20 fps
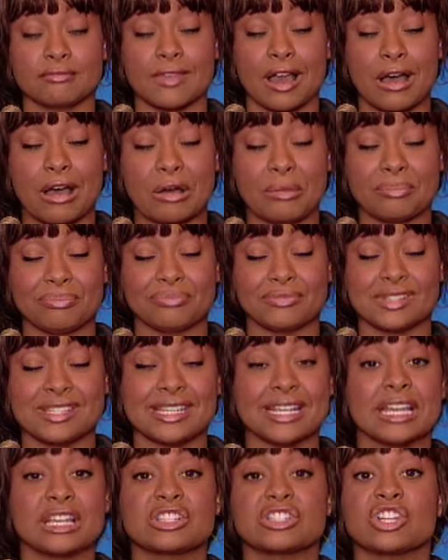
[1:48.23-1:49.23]
um,
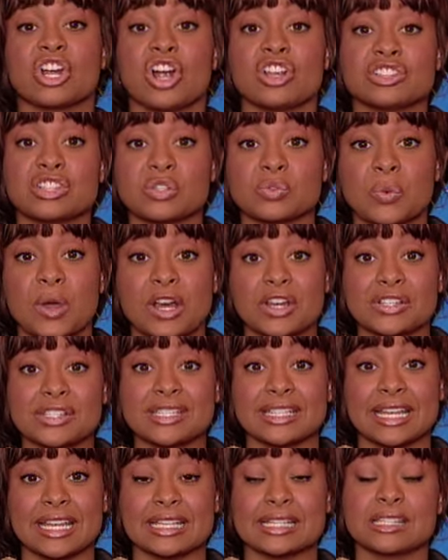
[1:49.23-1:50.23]
singing stars as well,
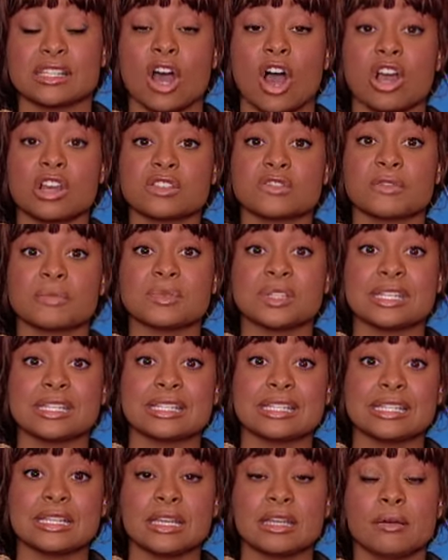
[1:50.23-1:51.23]
singing songs from
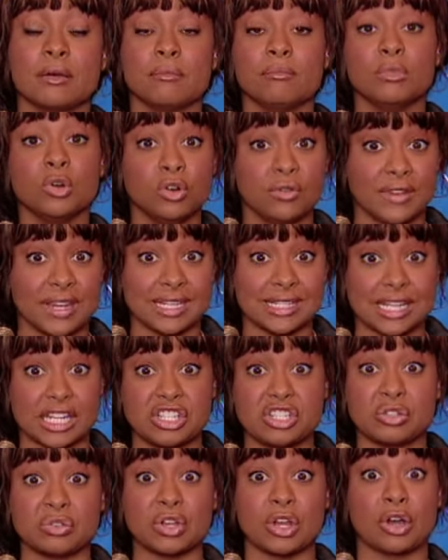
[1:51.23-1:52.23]
Disney movies
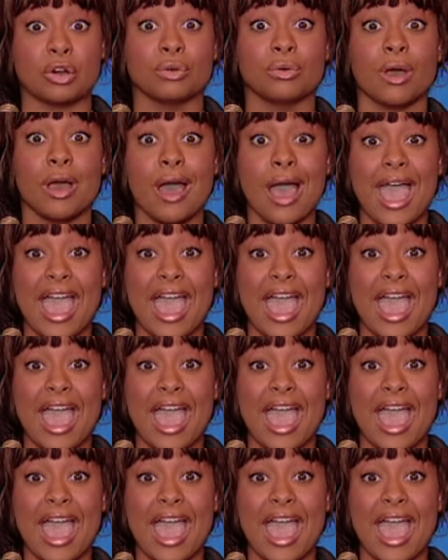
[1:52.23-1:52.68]
that you know,